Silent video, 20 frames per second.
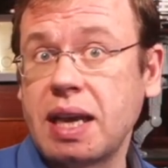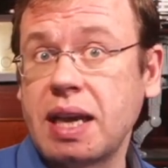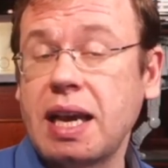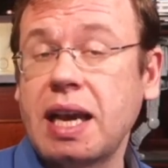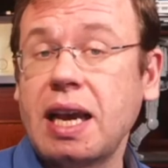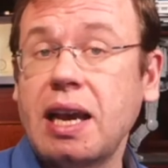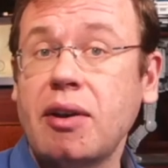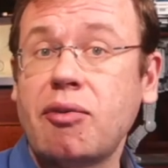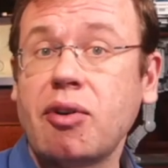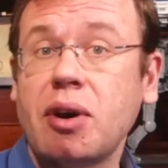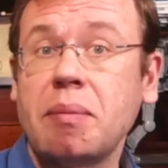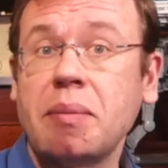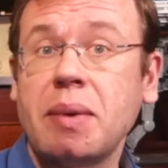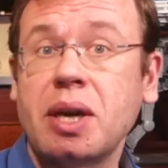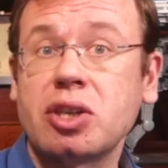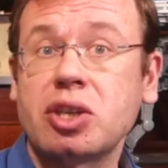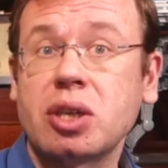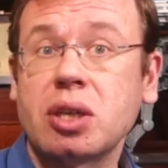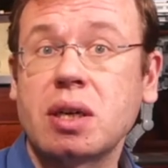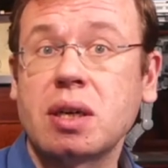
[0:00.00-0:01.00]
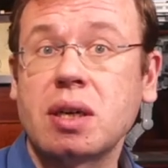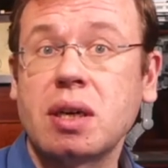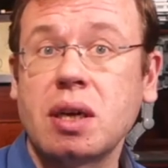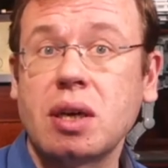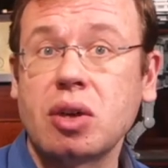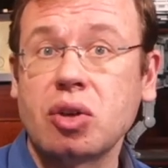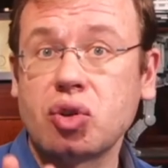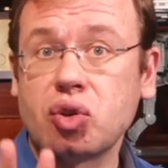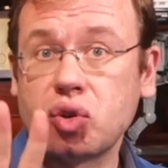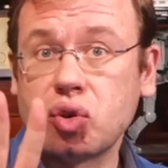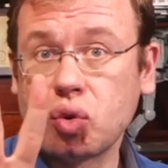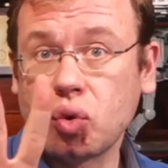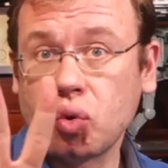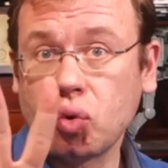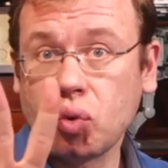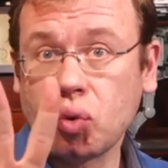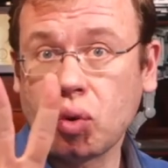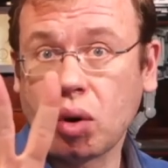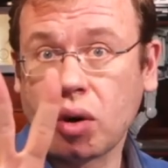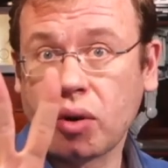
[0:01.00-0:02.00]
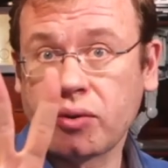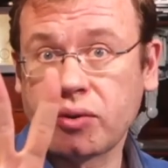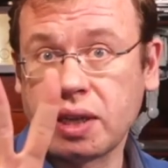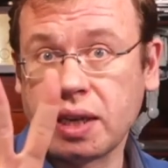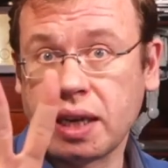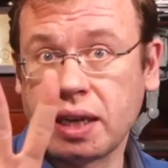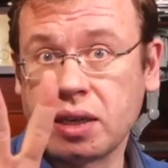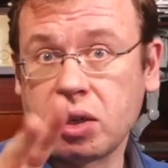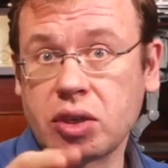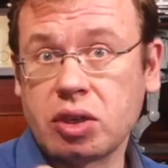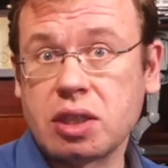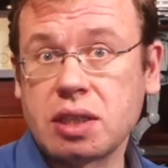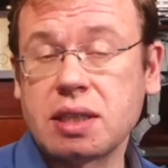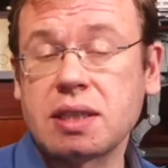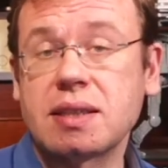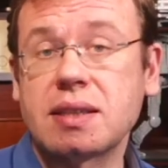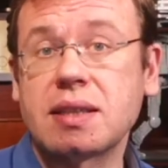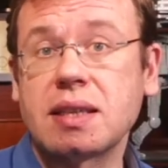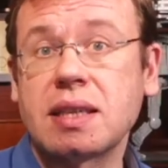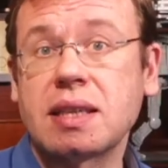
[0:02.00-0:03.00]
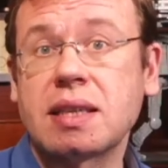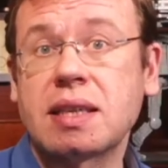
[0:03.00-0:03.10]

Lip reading: If I measure 2 of the energies,